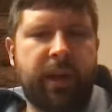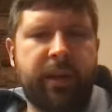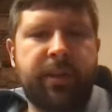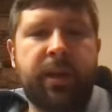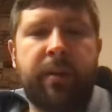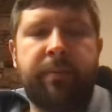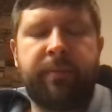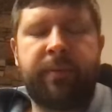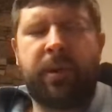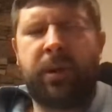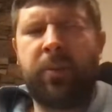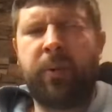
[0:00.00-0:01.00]
Psalm
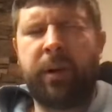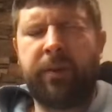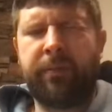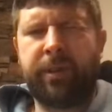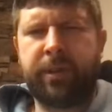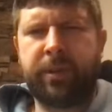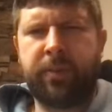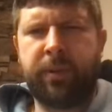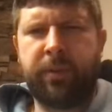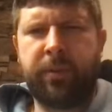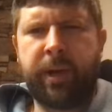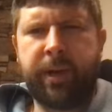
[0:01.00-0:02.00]
31, verses
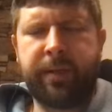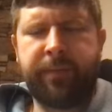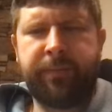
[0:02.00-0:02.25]
1 through 8.